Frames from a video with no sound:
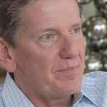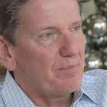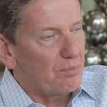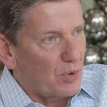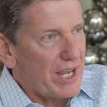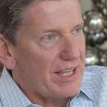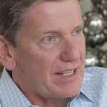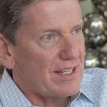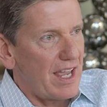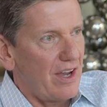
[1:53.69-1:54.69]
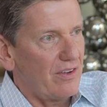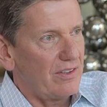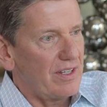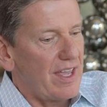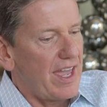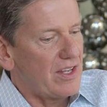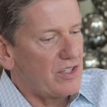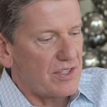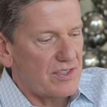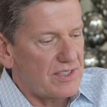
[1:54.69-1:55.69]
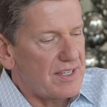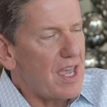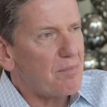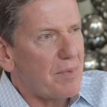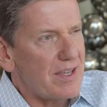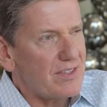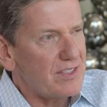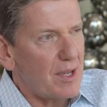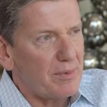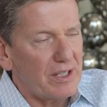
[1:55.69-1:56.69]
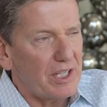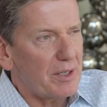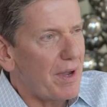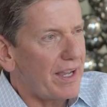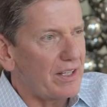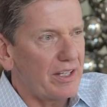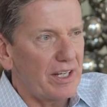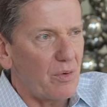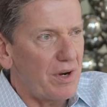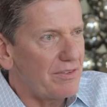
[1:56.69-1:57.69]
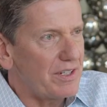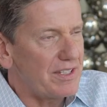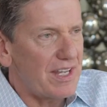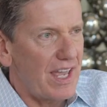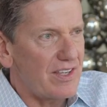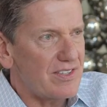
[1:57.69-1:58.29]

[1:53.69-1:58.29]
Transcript: break it down, and just step by step, click by click, whatever it takes.